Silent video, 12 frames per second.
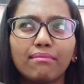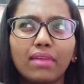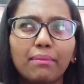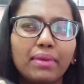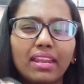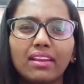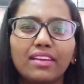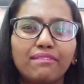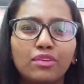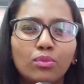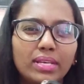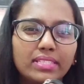i'm carrying like
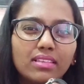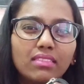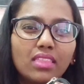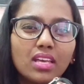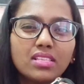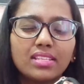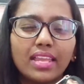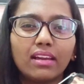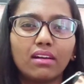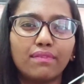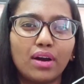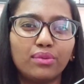few basic things
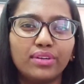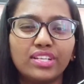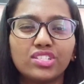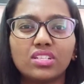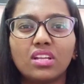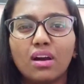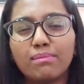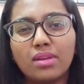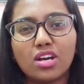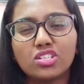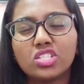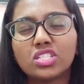like a foundation a
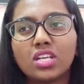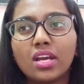blush